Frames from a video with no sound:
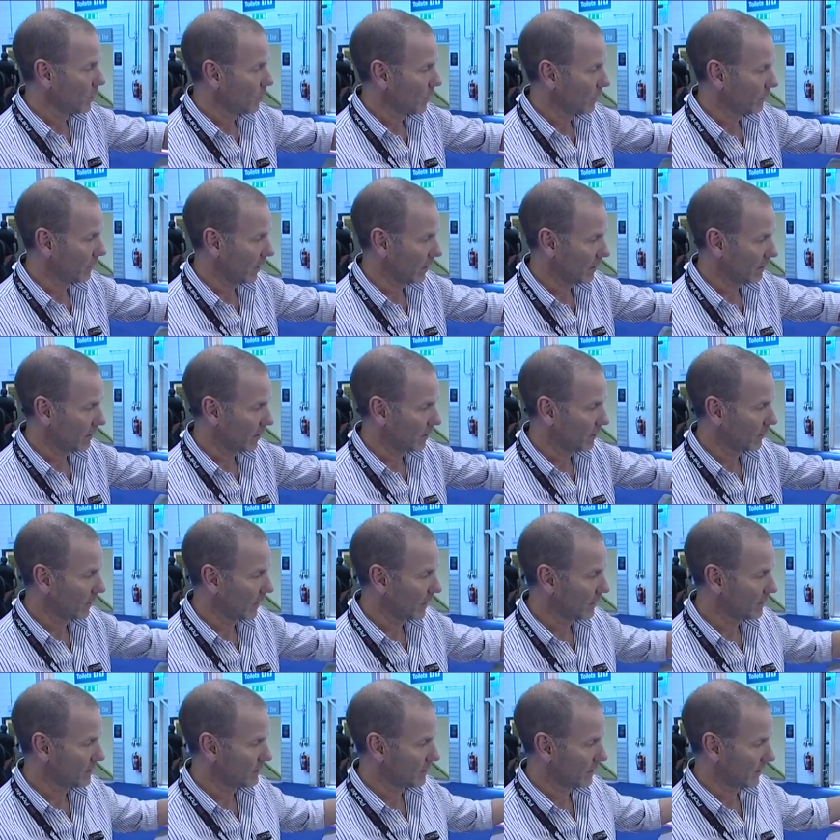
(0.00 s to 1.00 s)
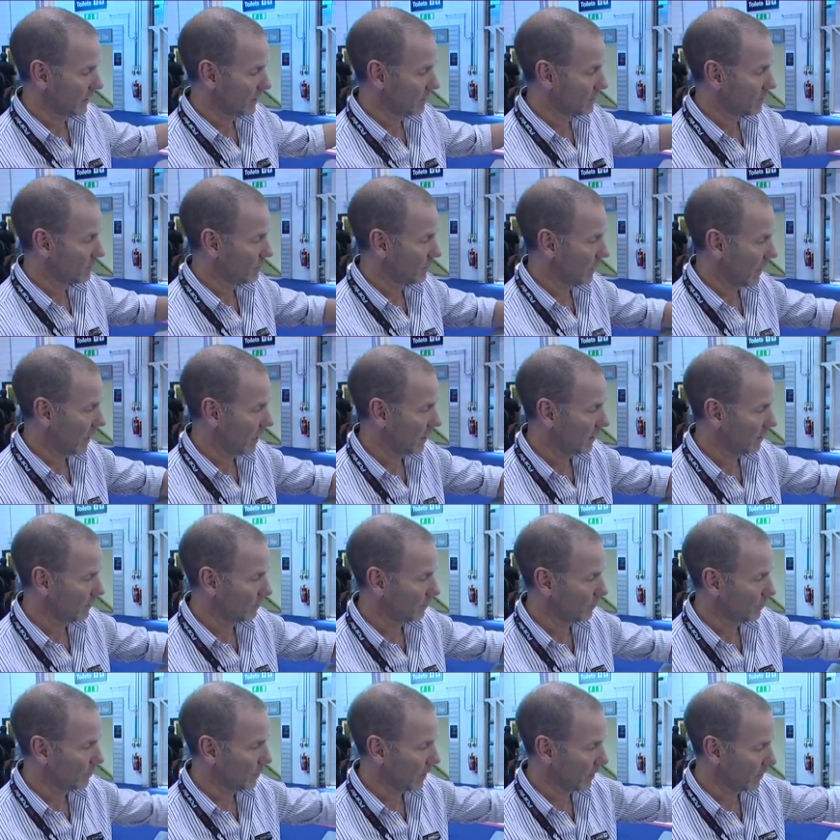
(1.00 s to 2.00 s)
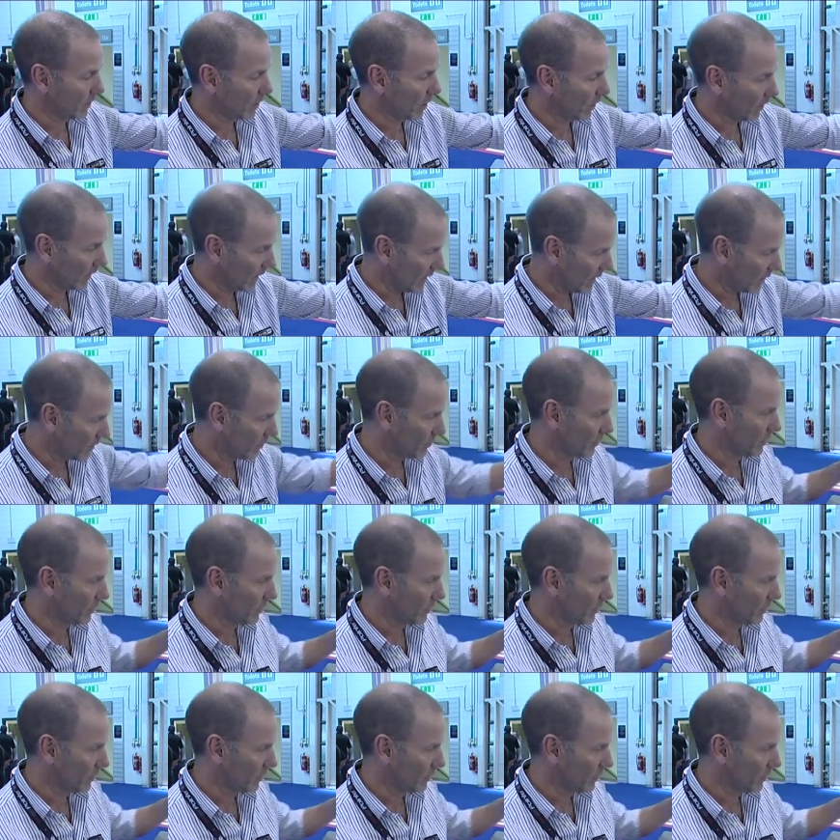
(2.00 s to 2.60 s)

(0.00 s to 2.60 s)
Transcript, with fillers: We've got our own Line 6 uh, protocol here if